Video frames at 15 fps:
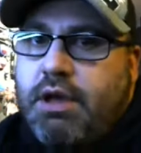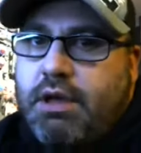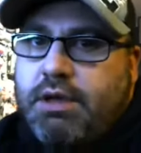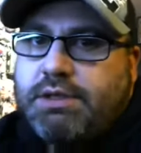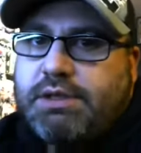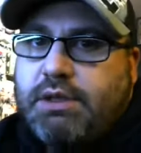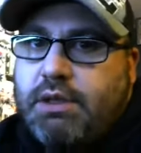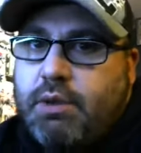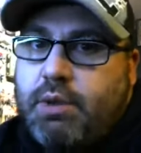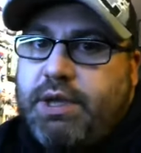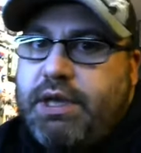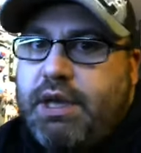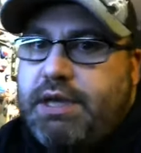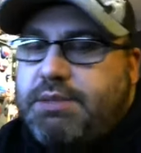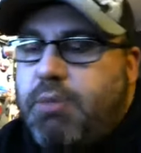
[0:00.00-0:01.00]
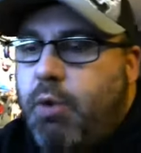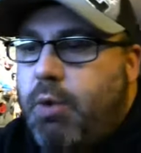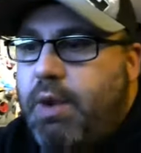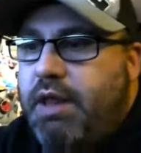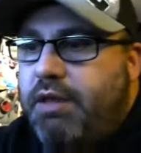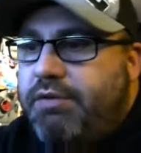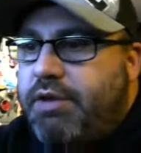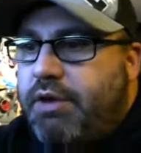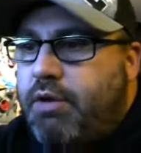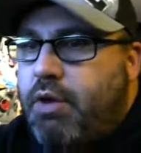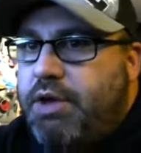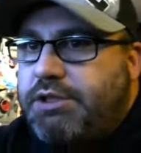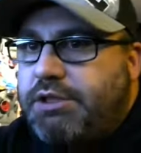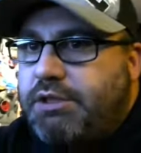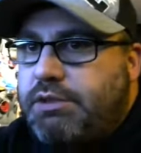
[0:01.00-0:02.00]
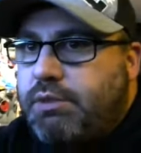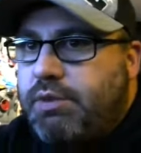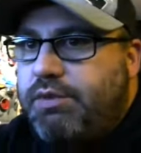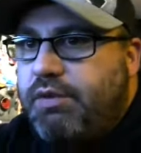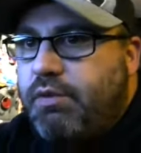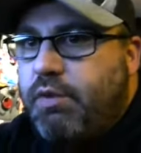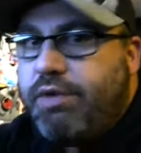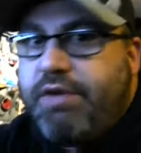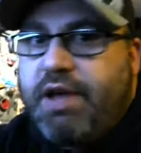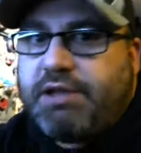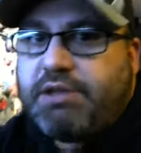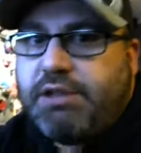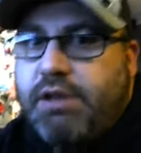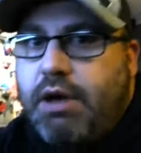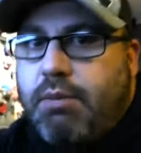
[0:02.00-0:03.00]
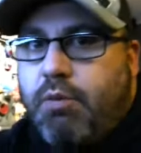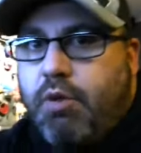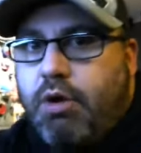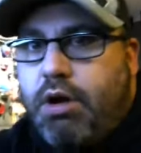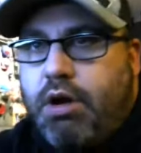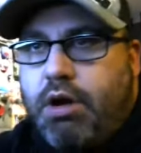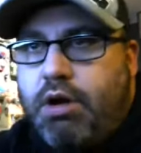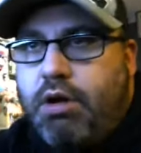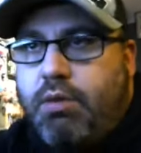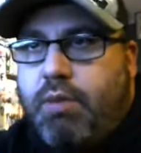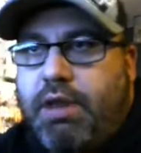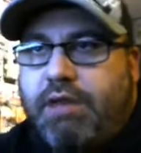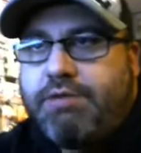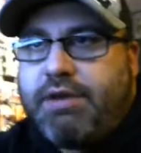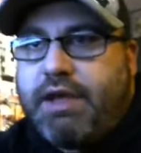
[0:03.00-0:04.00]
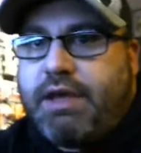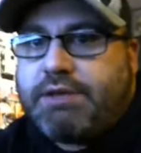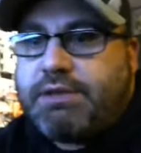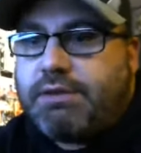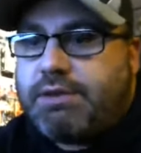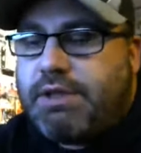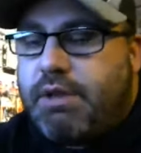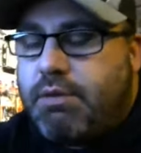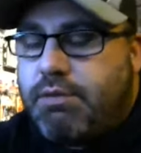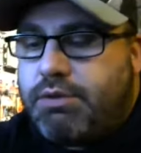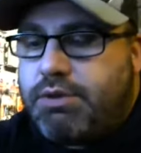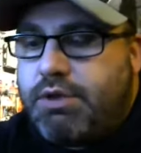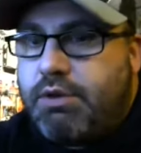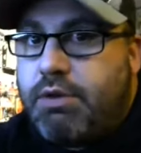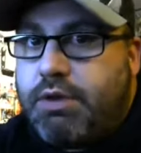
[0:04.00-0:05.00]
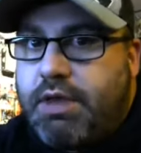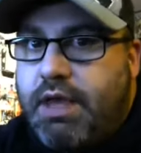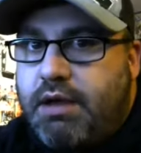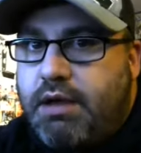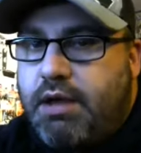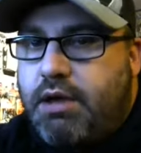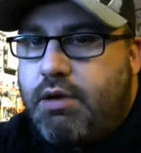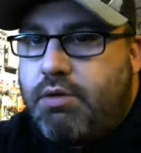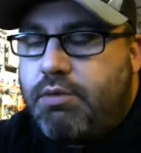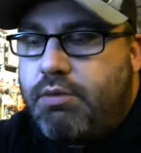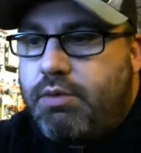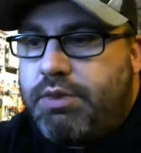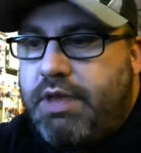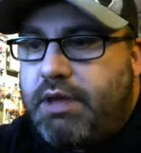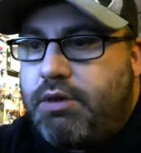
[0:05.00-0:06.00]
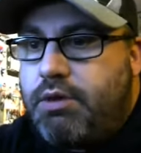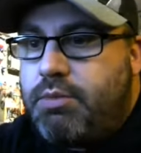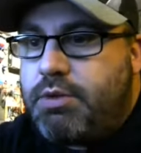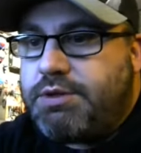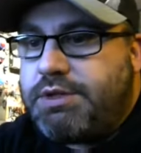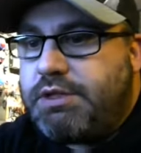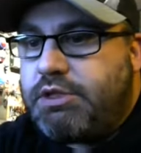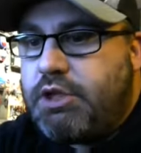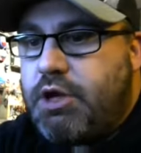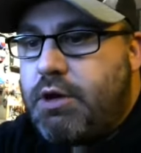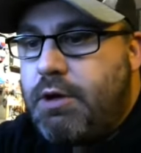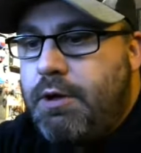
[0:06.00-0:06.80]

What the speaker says: so that we can ask more relevant questions. We've actually got more relevant answers now doing that now with that new procedure.